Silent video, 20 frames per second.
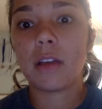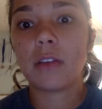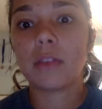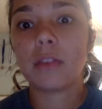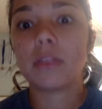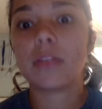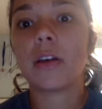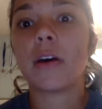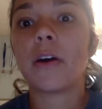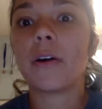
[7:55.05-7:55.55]

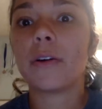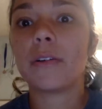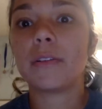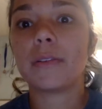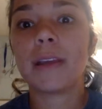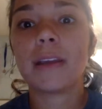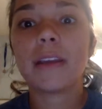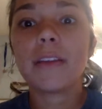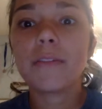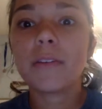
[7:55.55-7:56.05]
So
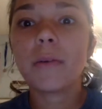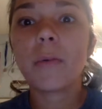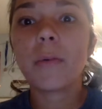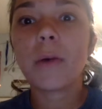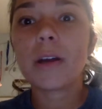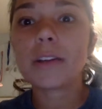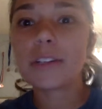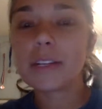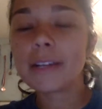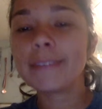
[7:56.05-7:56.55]
thank you for
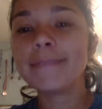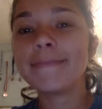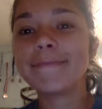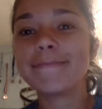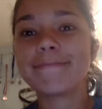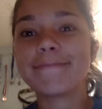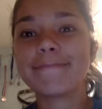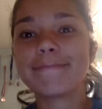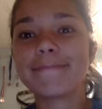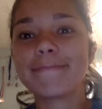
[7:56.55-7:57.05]
watching,
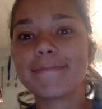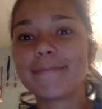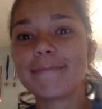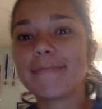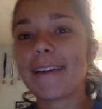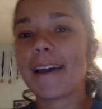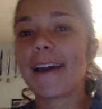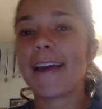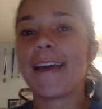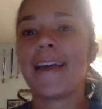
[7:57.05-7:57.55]

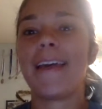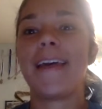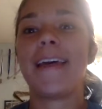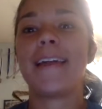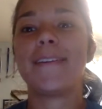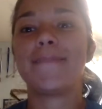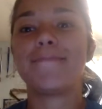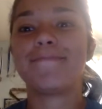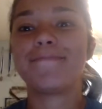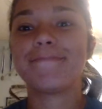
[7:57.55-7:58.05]

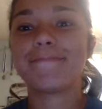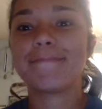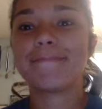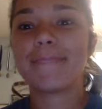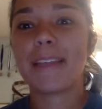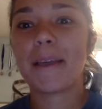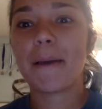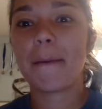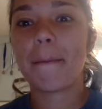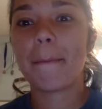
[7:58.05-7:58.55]
and
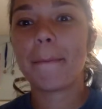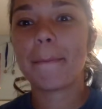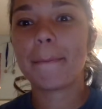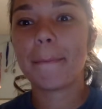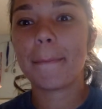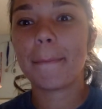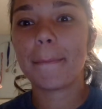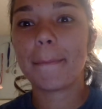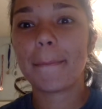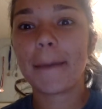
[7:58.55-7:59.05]

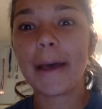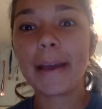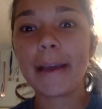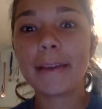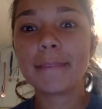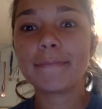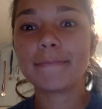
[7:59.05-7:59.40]
bye.